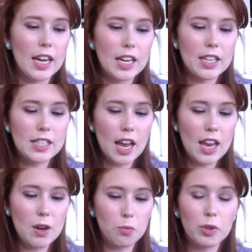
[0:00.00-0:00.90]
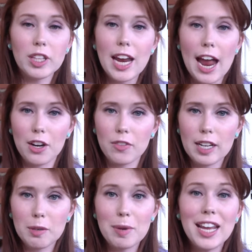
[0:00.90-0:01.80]
And it really
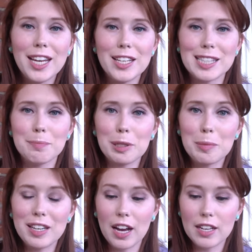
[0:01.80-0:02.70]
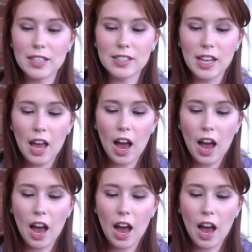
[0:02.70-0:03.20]
aggravated me simply because